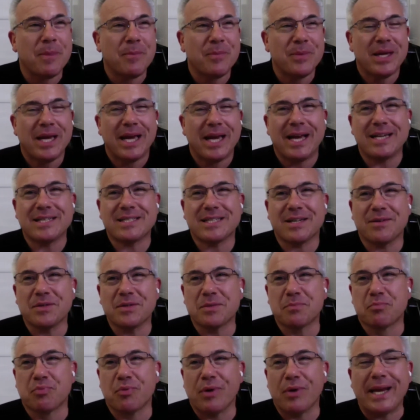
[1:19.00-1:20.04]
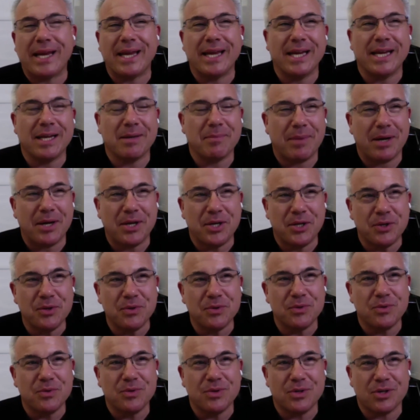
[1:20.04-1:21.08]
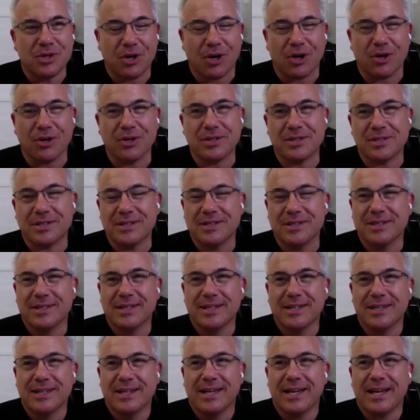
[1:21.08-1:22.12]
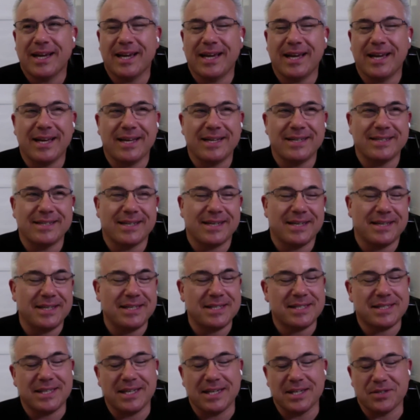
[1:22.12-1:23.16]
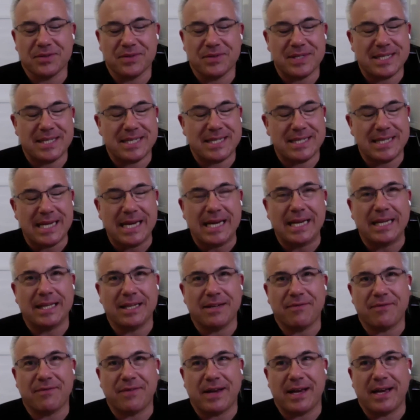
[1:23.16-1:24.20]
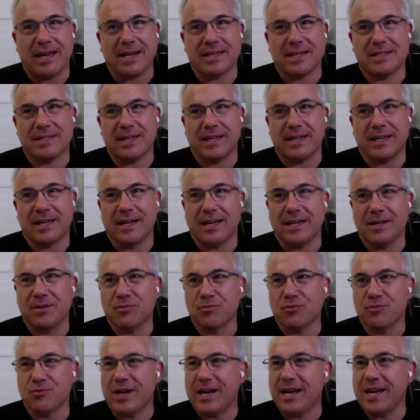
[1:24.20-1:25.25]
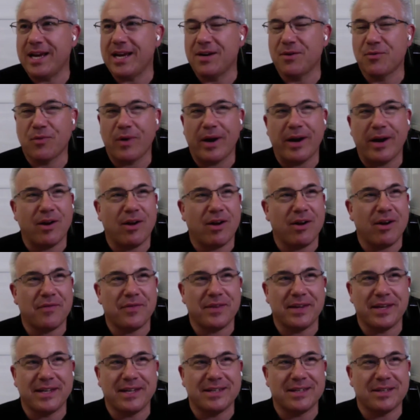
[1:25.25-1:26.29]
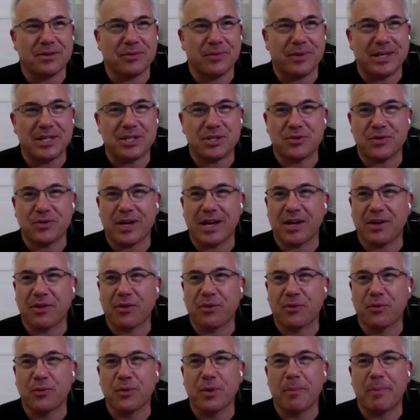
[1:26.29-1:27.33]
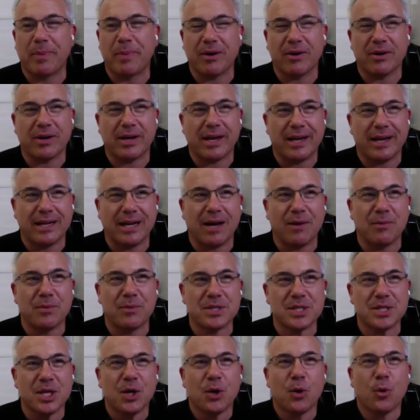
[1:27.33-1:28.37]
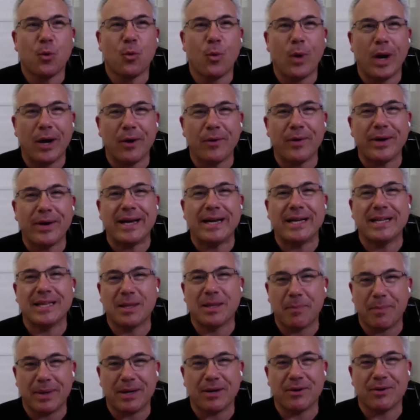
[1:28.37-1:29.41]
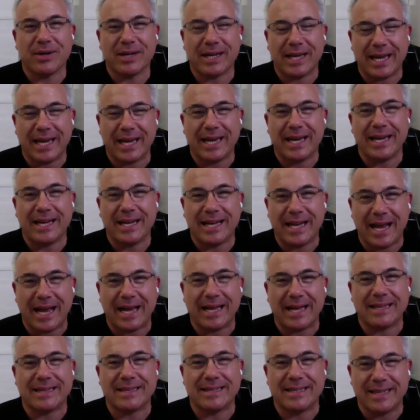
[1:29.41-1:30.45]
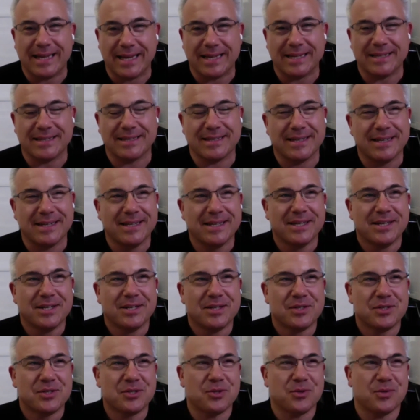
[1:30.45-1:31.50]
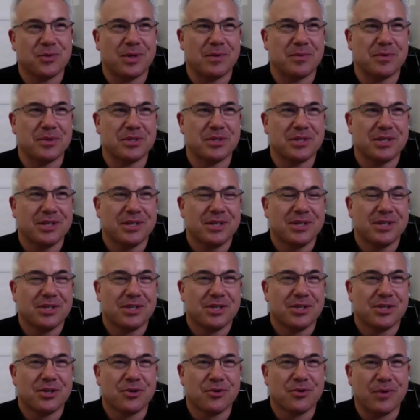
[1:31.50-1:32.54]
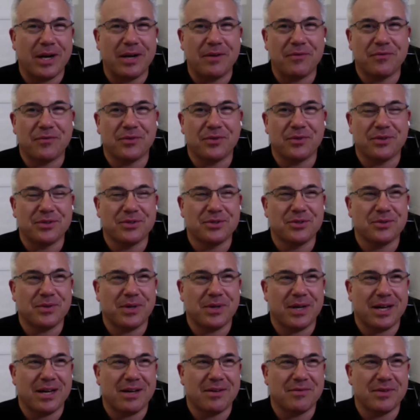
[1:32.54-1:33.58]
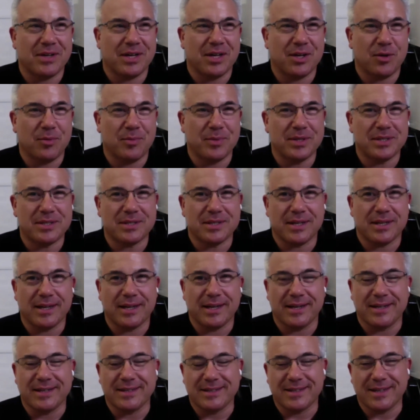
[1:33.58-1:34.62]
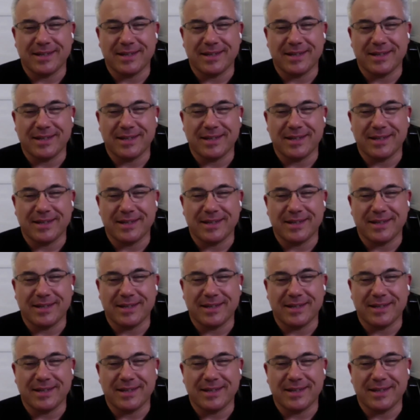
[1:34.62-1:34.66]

as I was braking in my new kart. And these things are insanely fast. And I ran right off the end of the racetrack through a barricade. I was wearing the barricade at the end. So I was grateful to have a helmet and